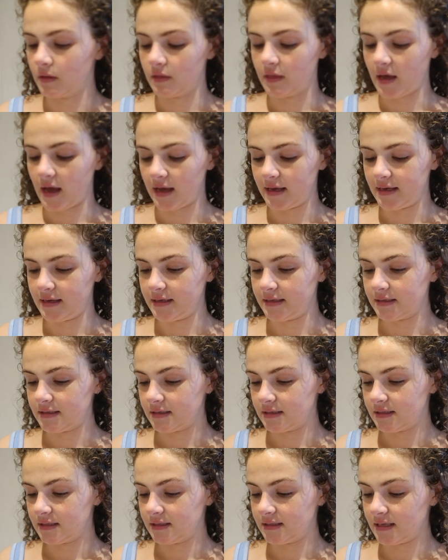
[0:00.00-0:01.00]
That
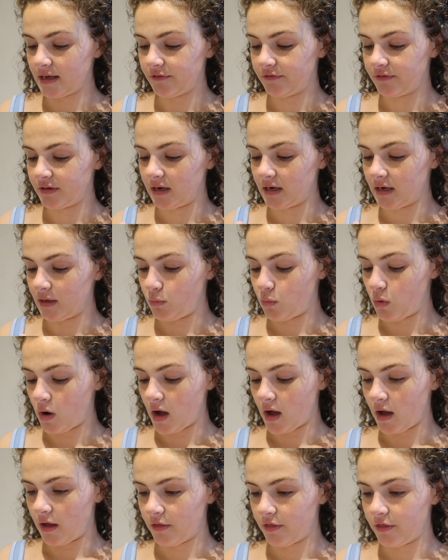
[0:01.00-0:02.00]
is definitely
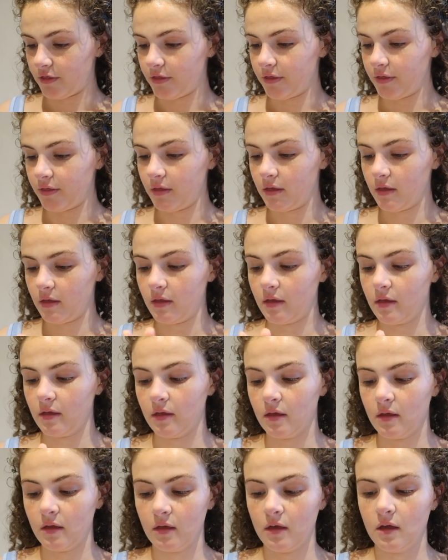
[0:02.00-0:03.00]
worth
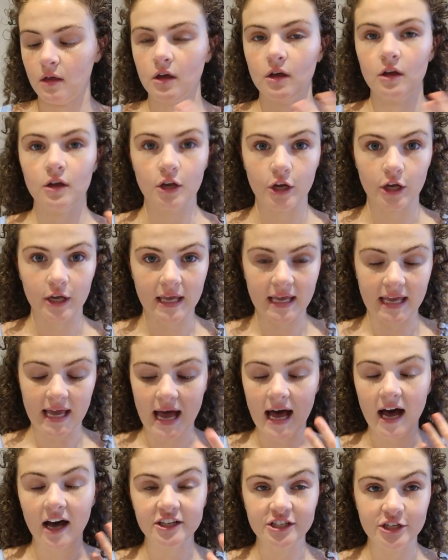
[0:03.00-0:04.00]
looking
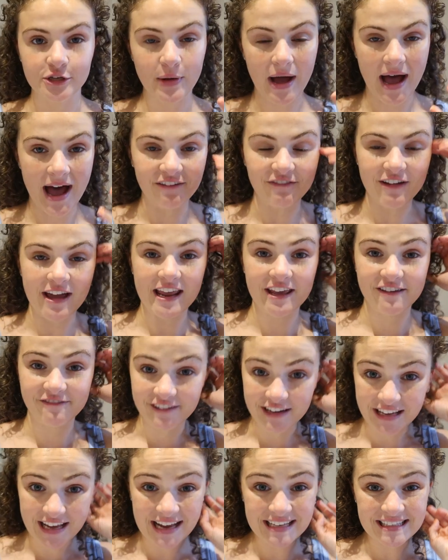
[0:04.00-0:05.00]
at. I do have an
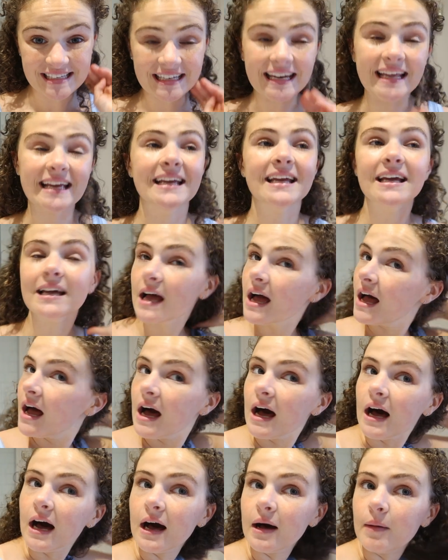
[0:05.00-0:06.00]
affiliated link
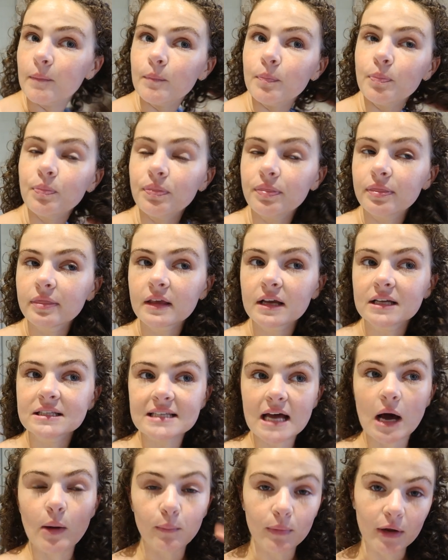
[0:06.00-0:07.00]
down
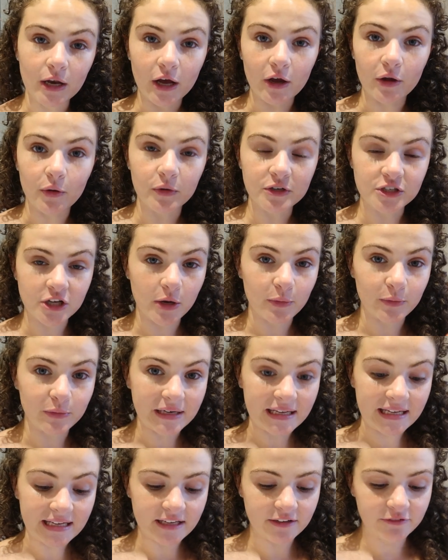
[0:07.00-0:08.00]
below, which I will
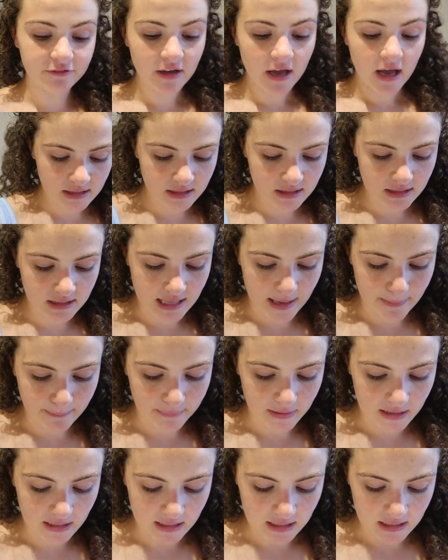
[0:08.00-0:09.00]
leave. Let
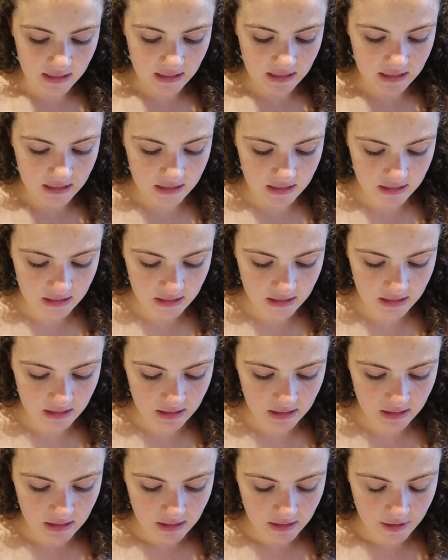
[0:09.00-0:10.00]
me
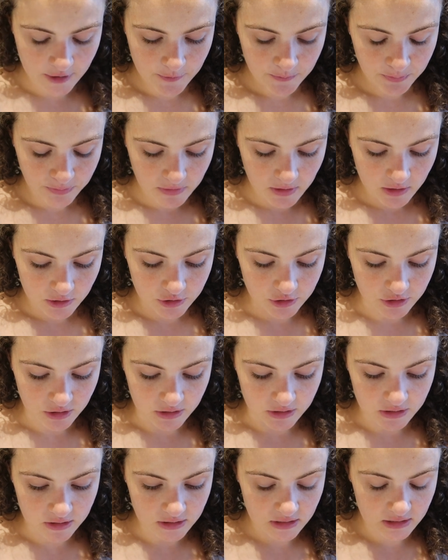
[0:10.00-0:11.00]

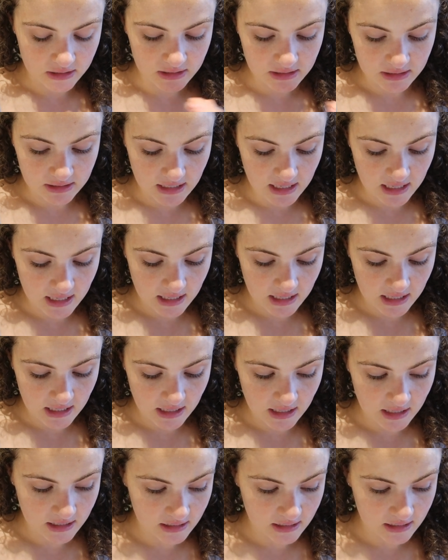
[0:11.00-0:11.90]
just see.